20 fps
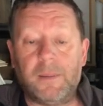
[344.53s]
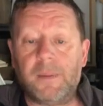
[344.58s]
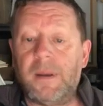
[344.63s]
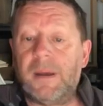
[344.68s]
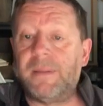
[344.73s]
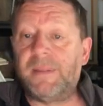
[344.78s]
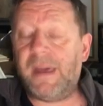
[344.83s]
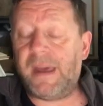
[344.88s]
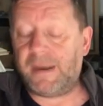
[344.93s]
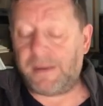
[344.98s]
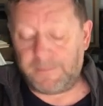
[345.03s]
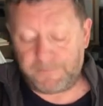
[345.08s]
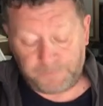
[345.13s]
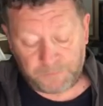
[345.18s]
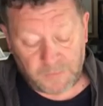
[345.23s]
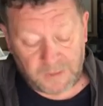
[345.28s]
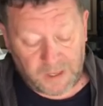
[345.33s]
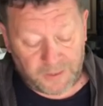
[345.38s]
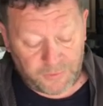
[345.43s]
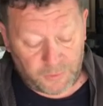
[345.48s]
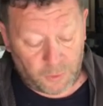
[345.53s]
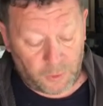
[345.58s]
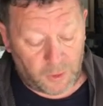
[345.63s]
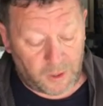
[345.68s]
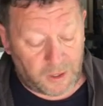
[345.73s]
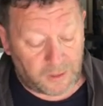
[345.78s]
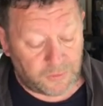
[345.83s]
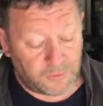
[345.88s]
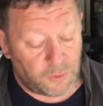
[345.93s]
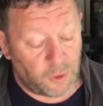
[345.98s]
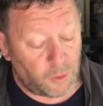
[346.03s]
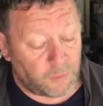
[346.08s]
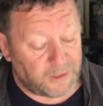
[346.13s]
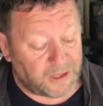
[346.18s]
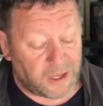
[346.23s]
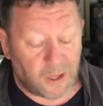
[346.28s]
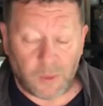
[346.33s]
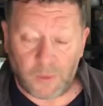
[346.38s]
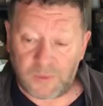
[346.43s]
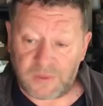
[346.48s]
Then I thought I'd normally
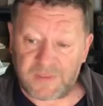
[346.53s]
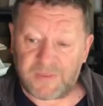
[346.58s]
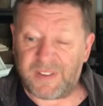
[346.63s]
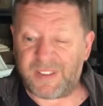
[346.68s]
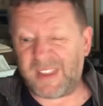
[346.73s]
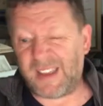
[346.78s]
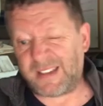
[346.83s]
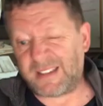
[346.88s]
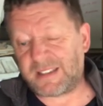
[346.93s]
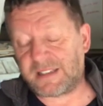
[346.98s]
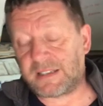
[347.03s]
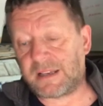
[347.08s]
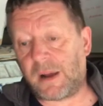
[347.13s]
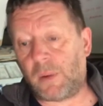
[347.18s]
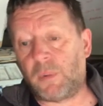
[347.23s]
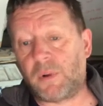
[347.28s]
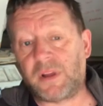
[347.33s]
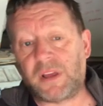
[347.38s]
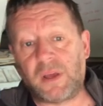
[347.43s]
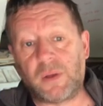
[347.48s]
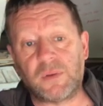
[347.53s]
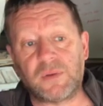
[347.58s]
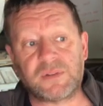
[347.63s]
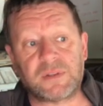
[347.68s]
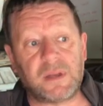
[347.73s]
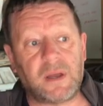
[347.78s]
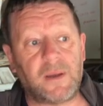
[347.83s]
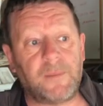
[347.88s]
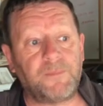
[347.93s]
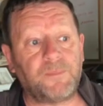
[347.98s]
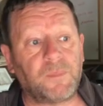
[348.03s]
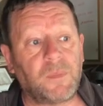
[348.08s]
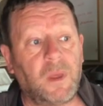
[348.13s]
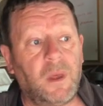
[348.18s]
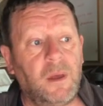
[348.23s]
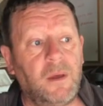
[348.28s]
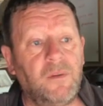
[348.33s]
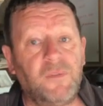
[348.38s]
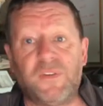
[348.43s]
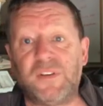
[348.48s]
use for this, I would have used
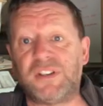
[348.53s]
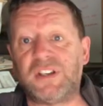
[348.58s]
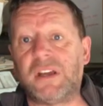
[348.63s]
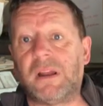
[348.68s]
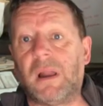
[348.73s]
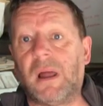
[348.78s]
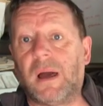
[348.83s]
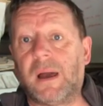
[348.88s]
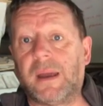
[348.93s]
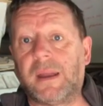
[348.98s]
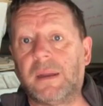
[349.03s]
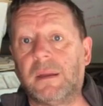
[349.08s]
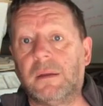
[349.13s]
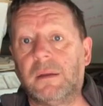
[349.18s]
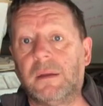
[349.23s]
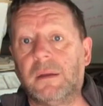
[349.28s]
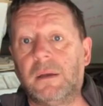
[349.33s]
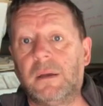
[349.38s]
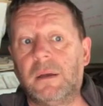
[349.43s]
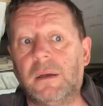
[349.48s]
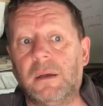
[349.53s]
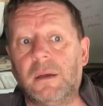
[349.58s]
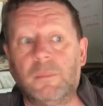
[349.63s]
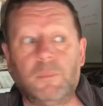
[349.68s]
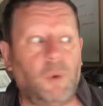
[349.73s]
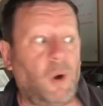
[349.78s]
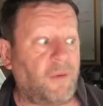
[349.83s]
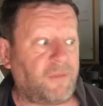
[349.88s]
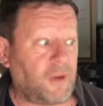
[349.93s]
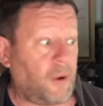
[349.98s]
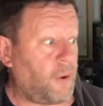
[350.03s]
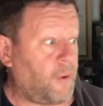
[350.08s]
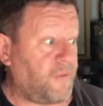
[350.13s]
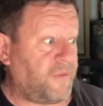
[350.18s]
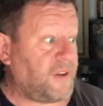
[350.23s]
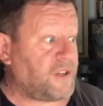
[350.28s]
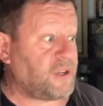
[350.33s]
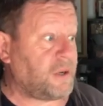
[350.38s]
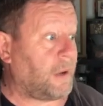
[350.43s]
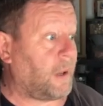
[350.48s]
fishing line, but I've got no
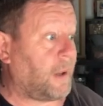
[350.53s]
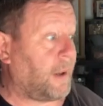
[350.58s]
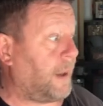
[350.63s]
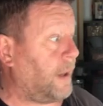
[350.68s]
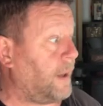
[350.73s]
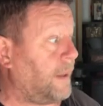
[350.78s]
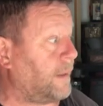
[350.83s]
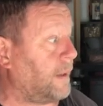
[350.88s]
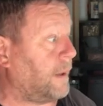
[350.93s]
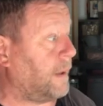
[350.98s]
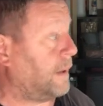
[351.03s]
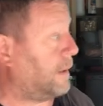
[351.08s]
fishing line either.